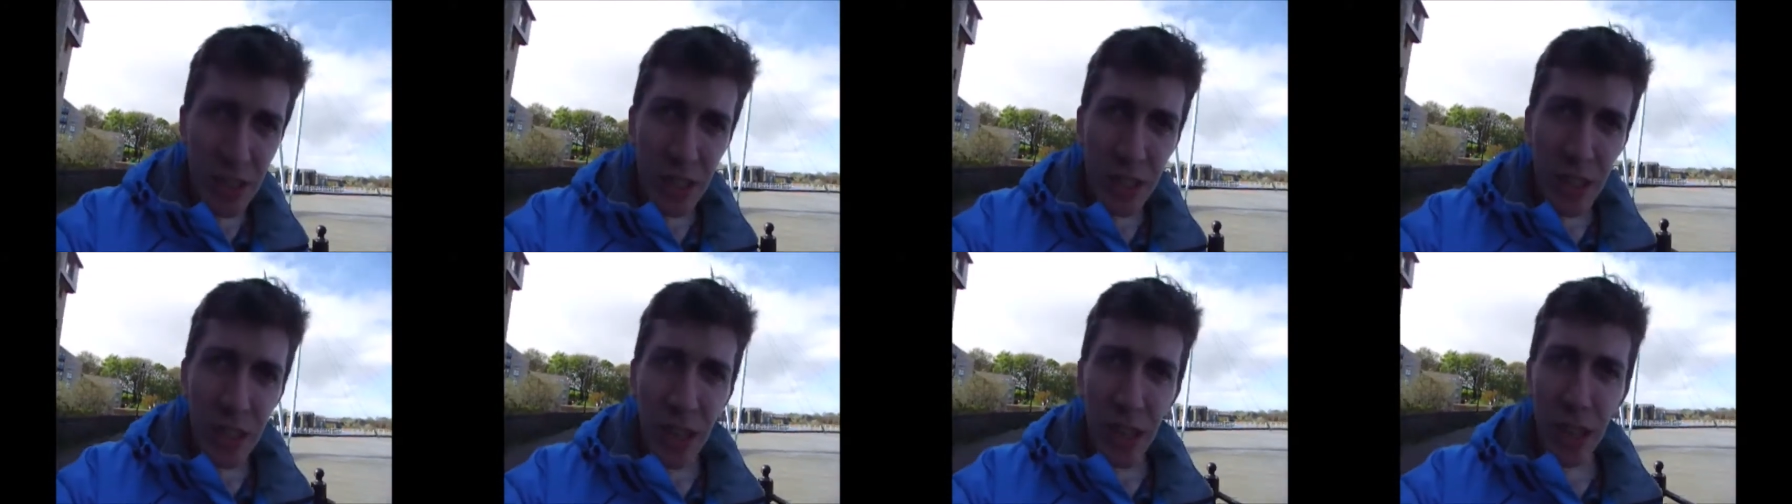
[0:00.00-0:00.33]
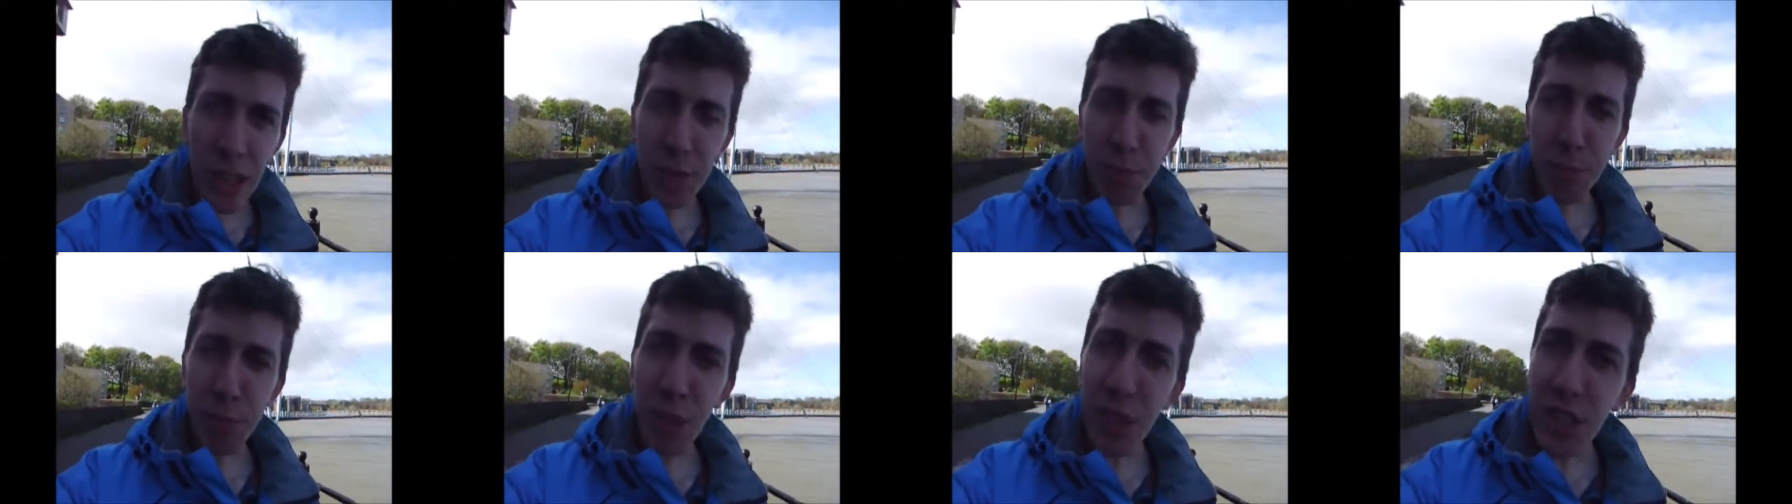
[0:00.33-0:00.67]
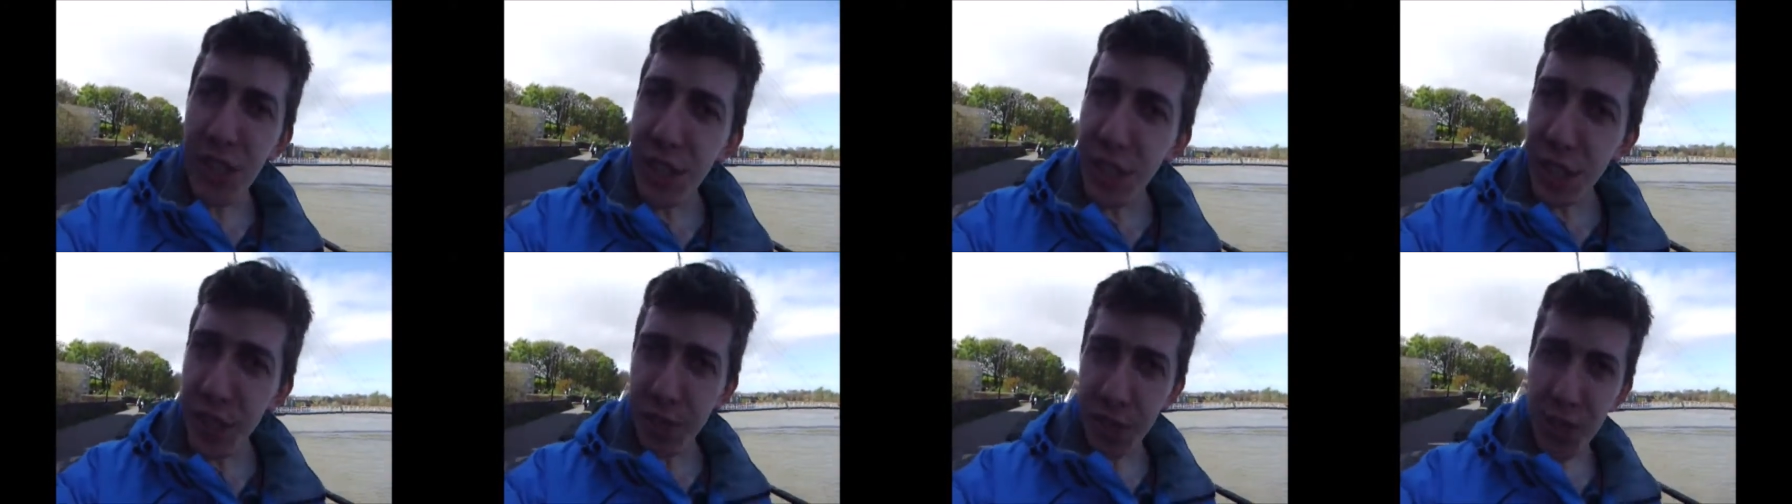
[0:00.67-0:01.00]
There's
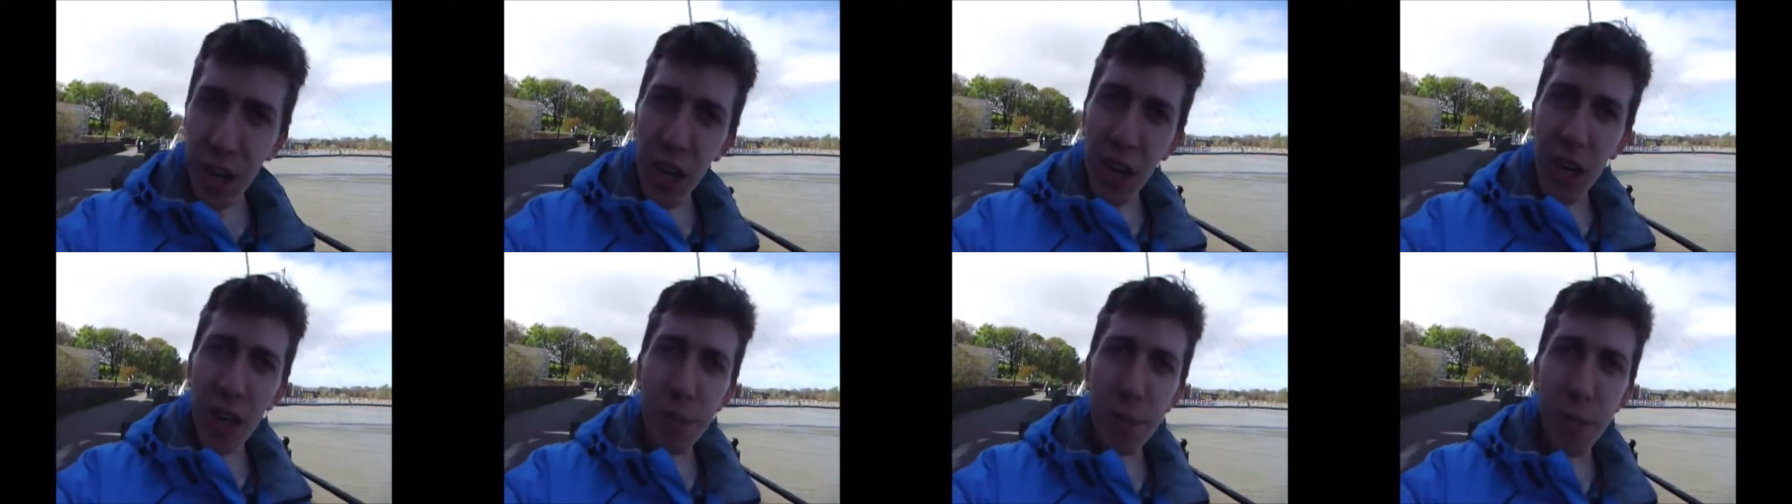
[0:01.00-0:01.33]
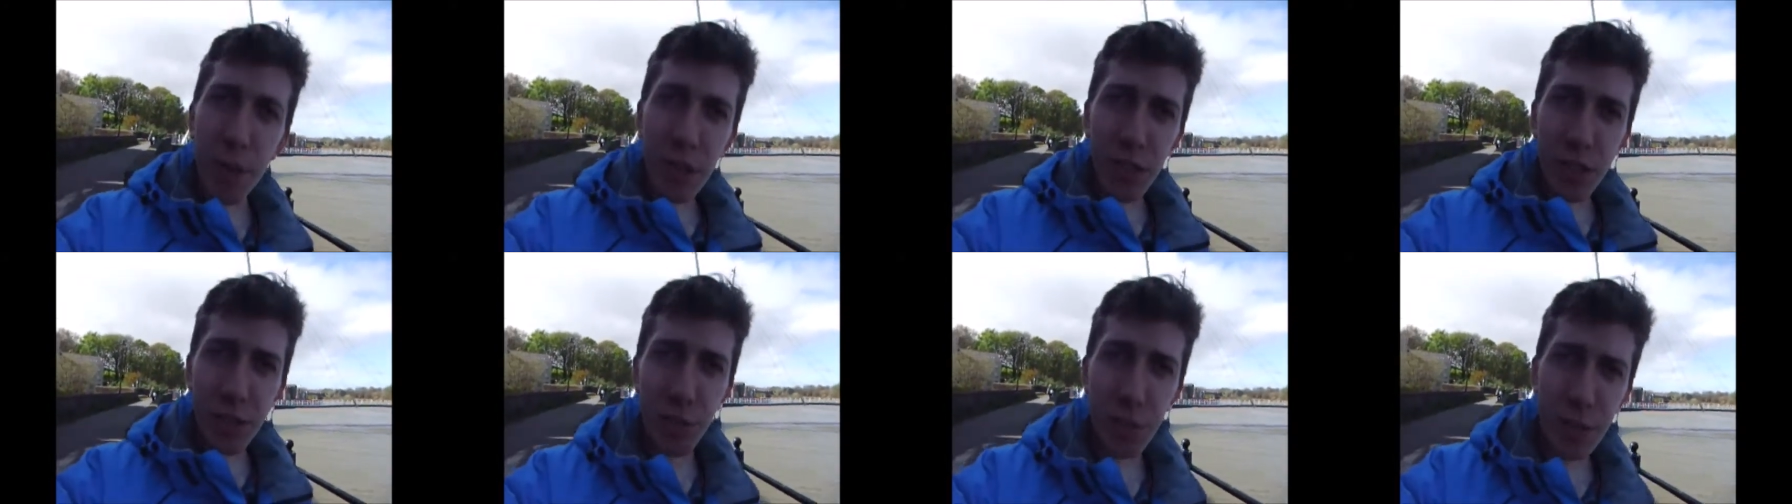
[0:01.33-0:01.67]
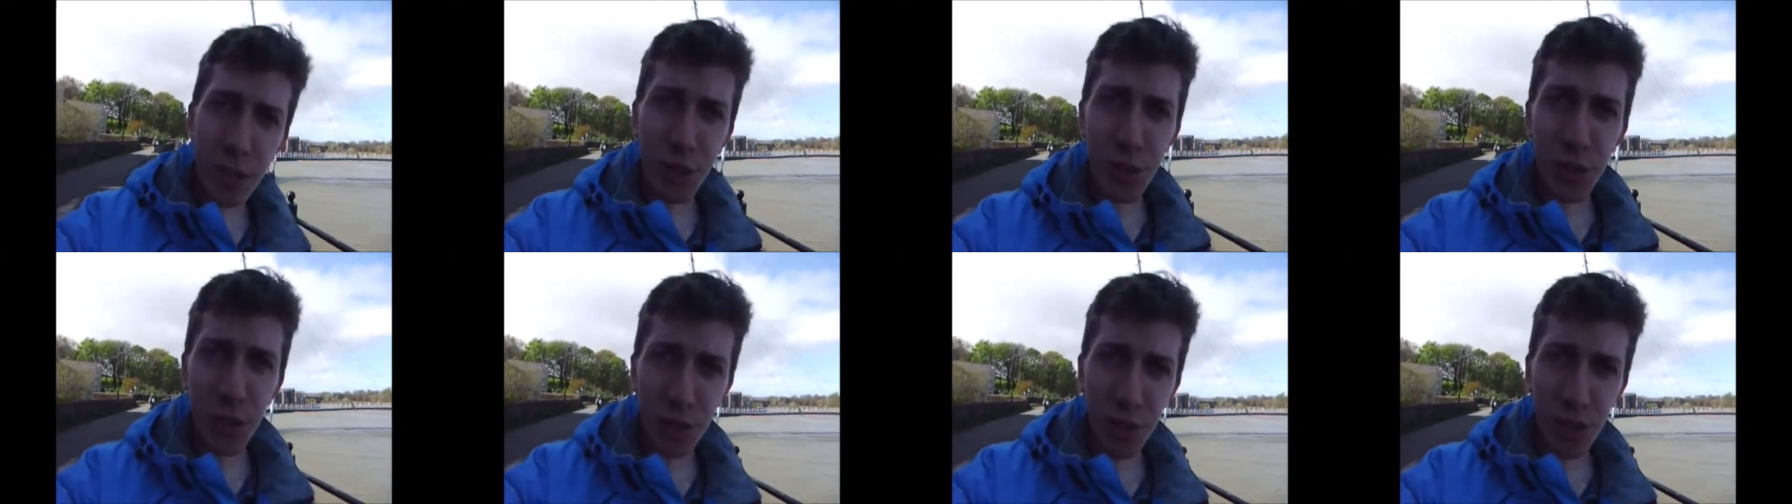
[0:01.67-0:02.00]
plenty of time to
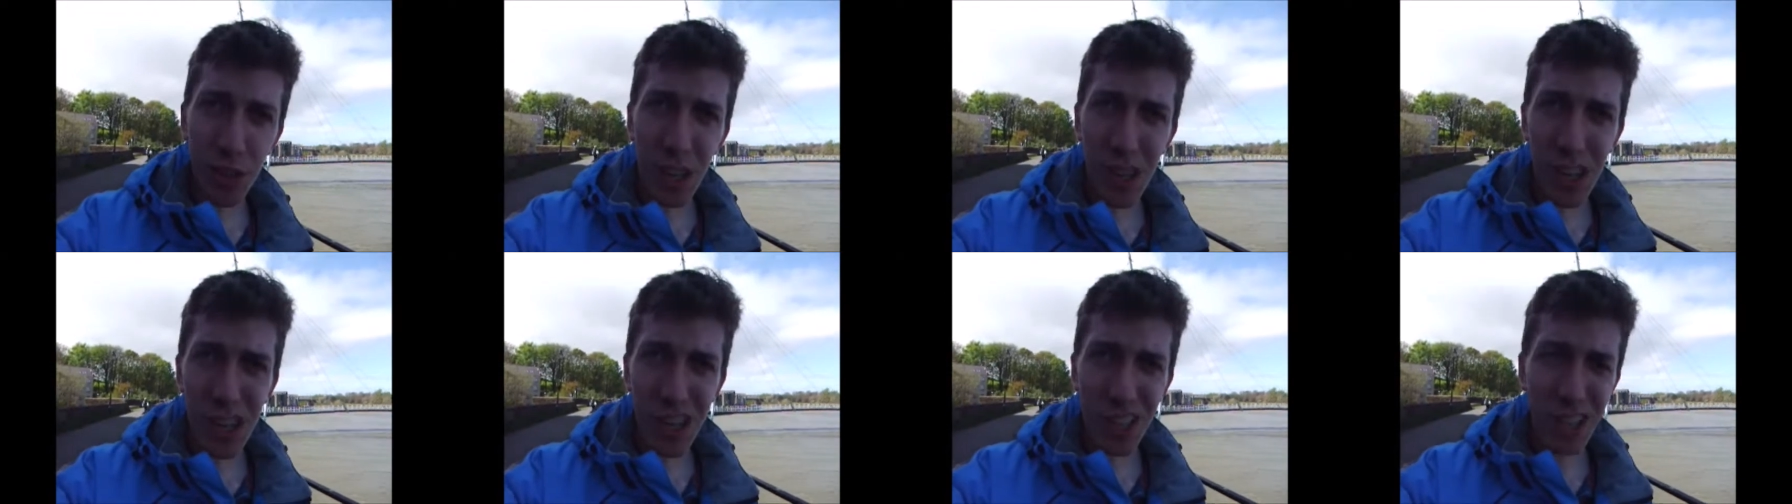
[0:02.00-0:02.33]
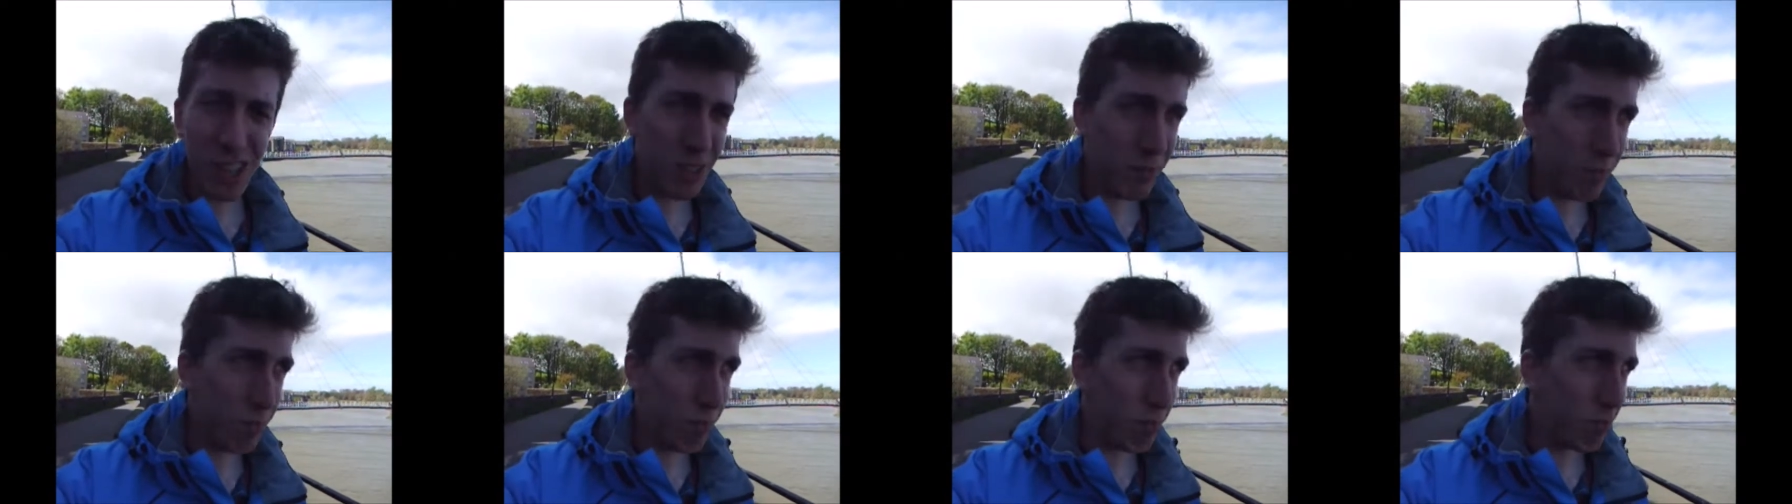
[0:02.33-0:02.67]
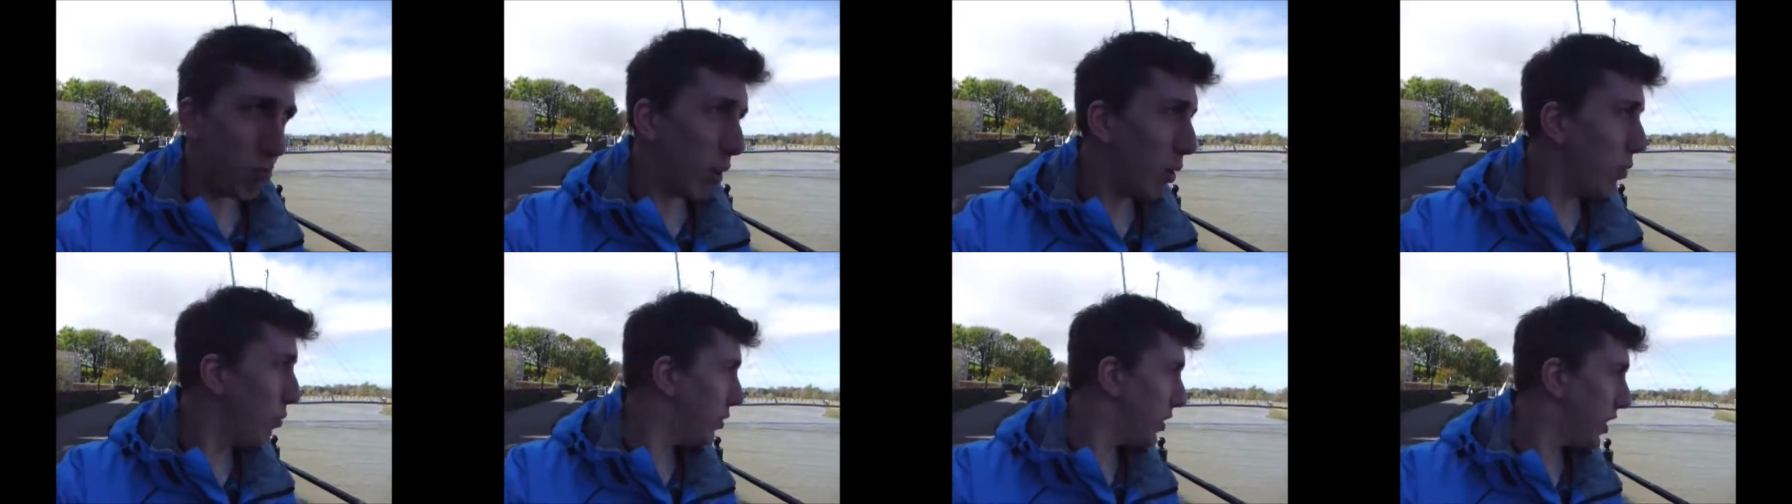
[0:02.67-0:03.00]
enjoy some
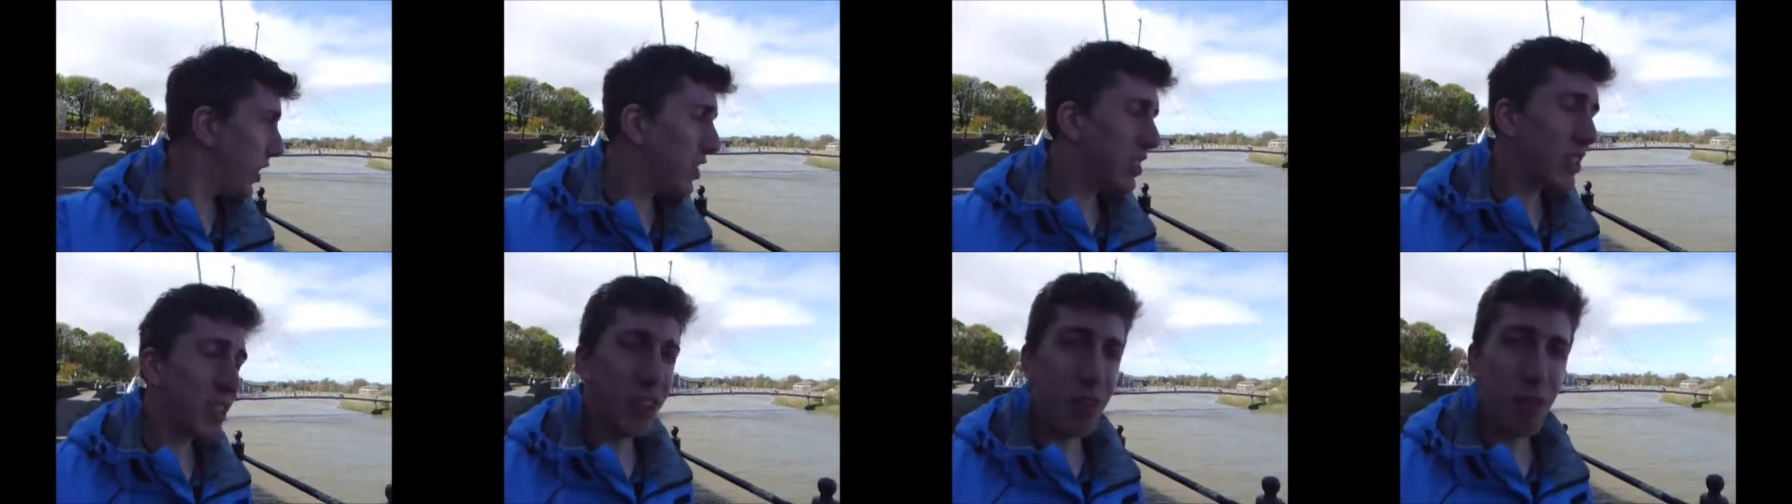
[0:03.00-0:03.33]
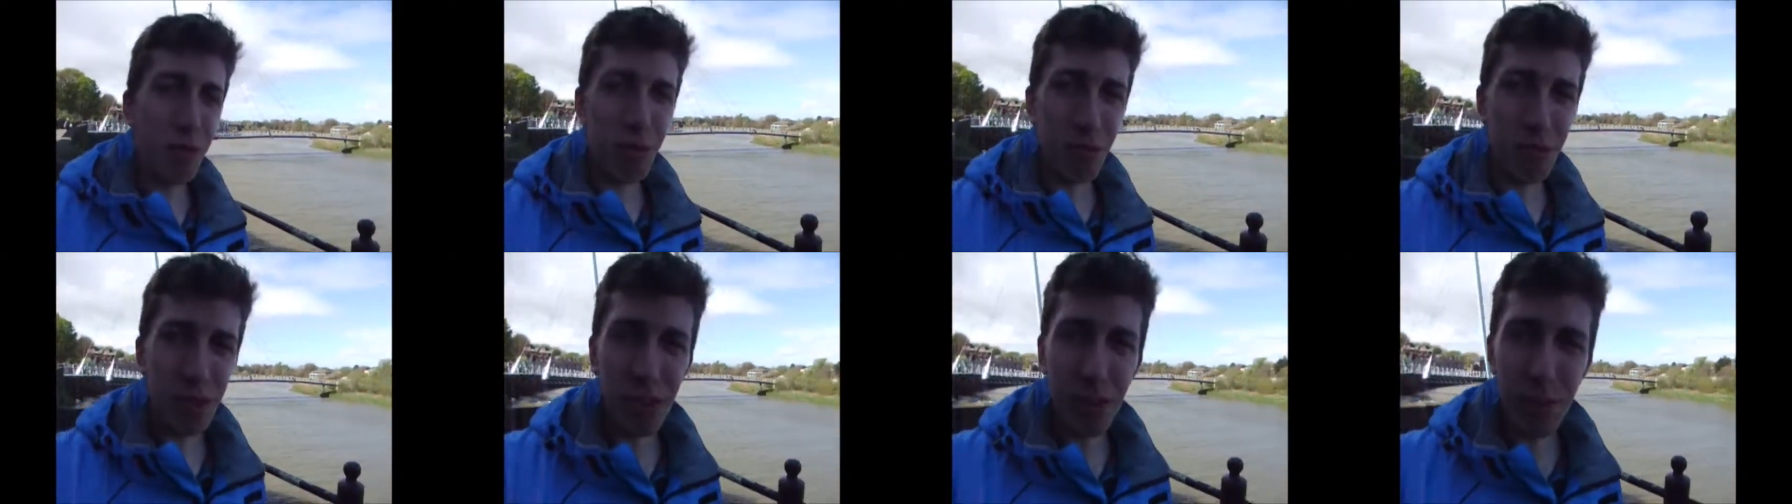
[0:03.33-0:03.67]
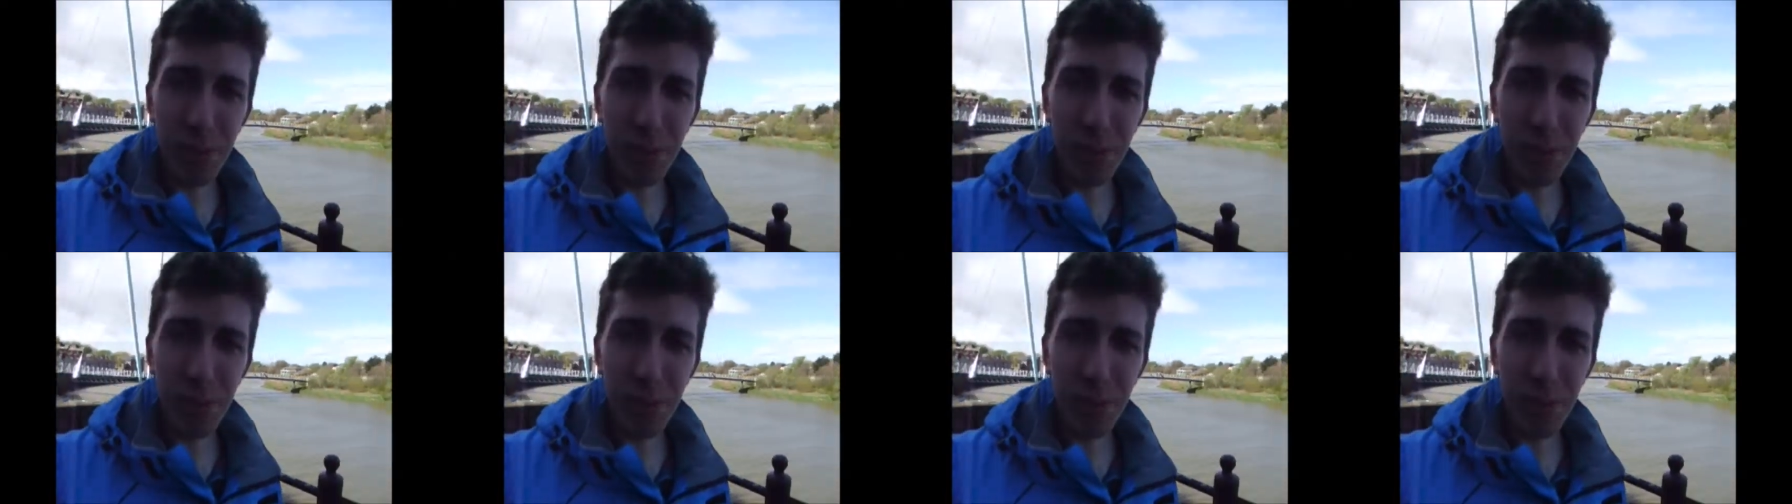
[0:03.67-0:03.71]
boaty stuff.